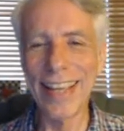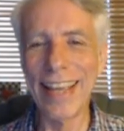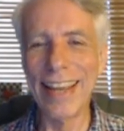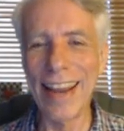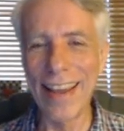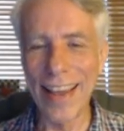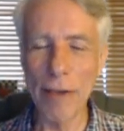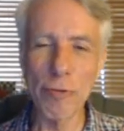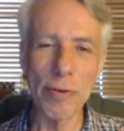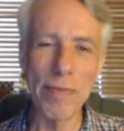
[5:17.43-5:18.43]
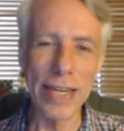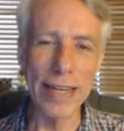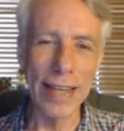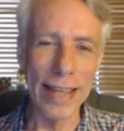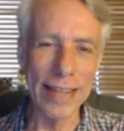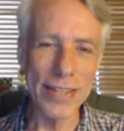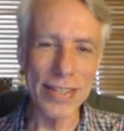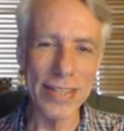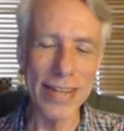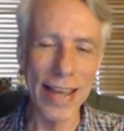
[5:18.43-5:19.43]
Now, I have to admit, uh,
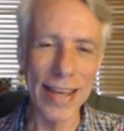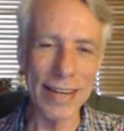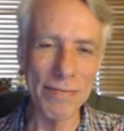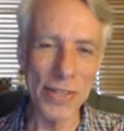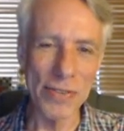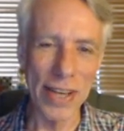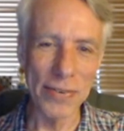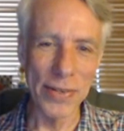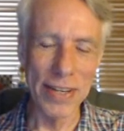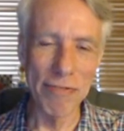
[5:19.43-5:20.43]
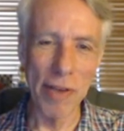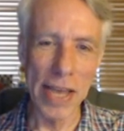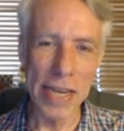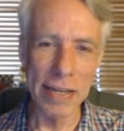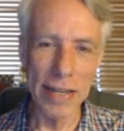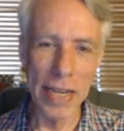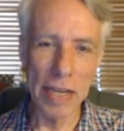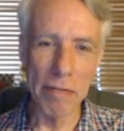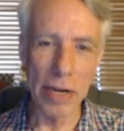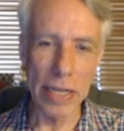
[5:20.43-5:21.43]
this is not a move I would find
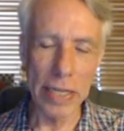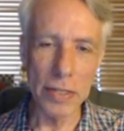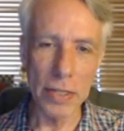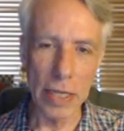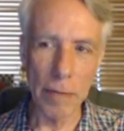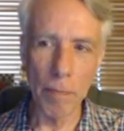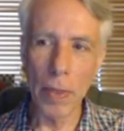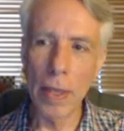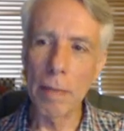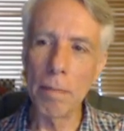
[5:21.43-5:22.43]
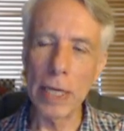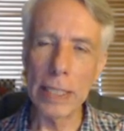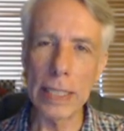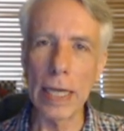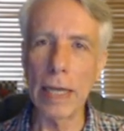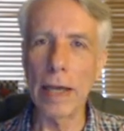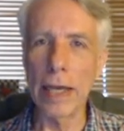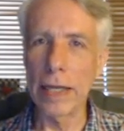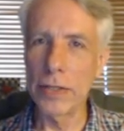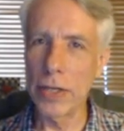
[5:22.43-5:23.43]
very easily, but uh,
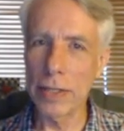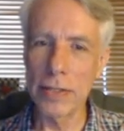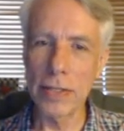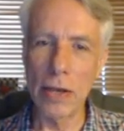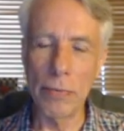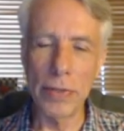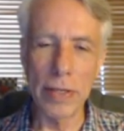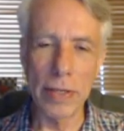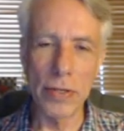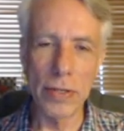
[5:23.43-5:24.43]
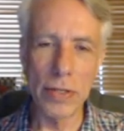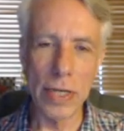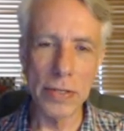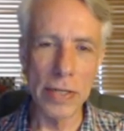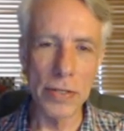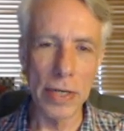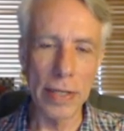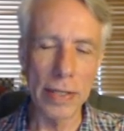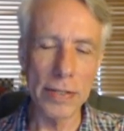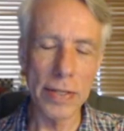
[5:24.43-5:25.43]
I checked this out with a chess engine,
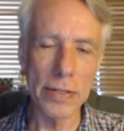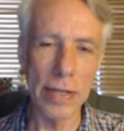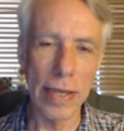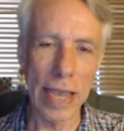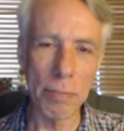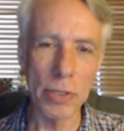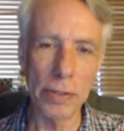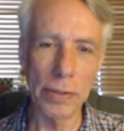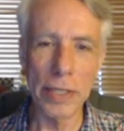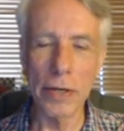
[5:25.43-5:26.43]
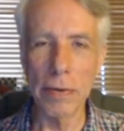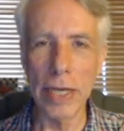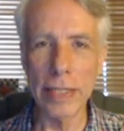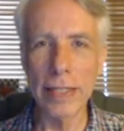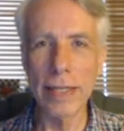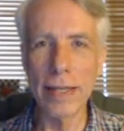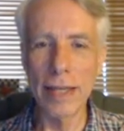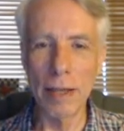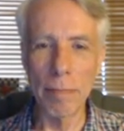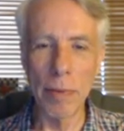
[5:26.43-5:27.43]
and this is an absolutely correct
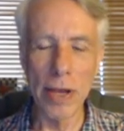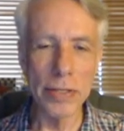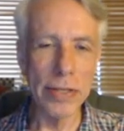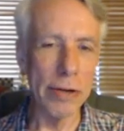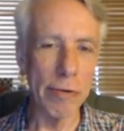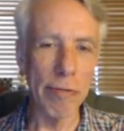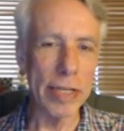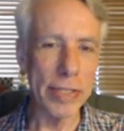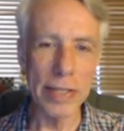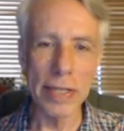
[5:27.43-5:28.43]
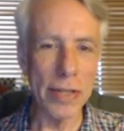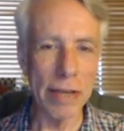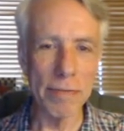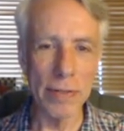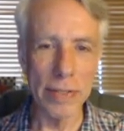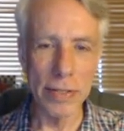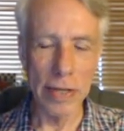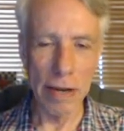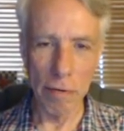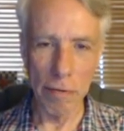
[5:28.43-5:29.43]
uh, pawn sacrifice. It thinks after this
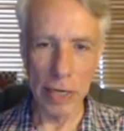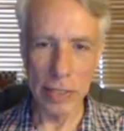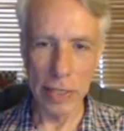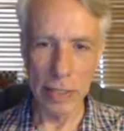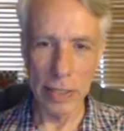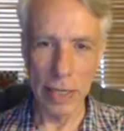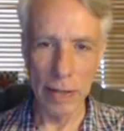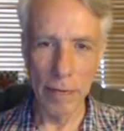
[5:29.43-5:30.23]
sacrifice that uh,